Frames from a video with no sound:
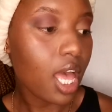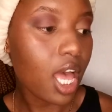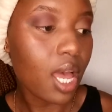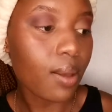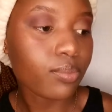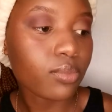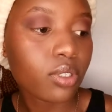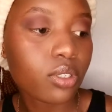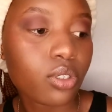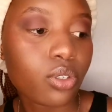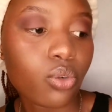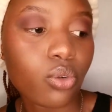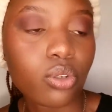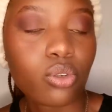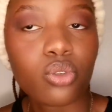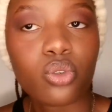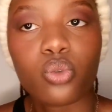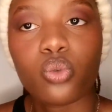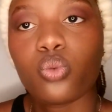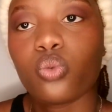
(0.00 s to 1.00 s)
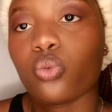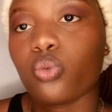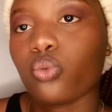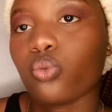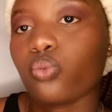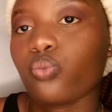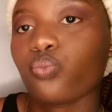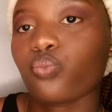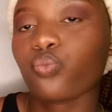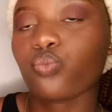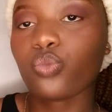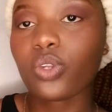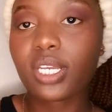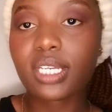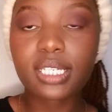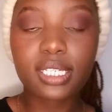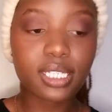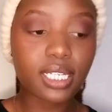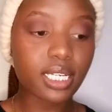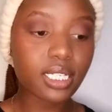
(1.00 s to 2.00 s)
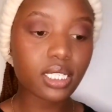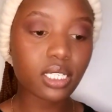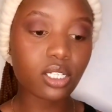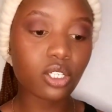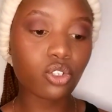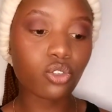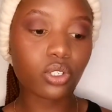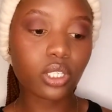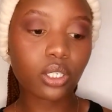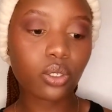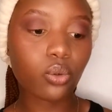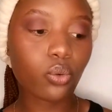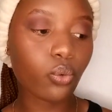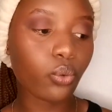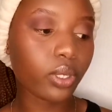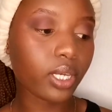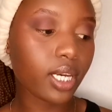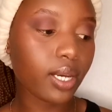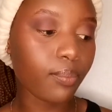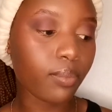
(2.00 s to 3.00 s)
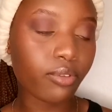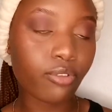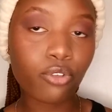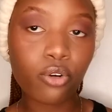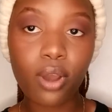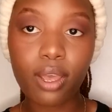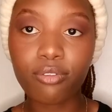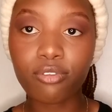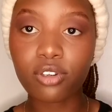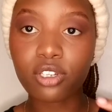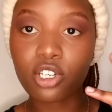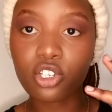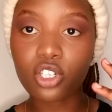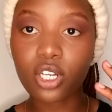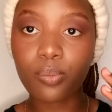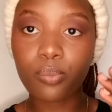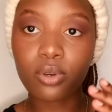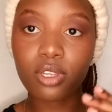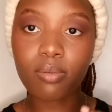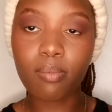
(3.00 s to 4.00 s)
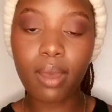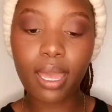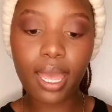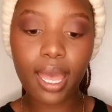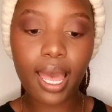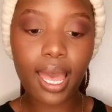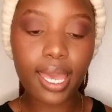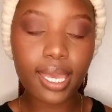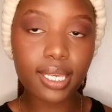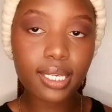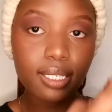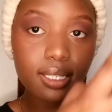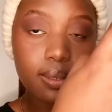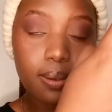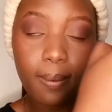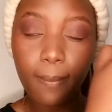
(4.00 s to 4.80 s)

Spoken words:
I'm just going to set it real quick before I finish up with my eyes.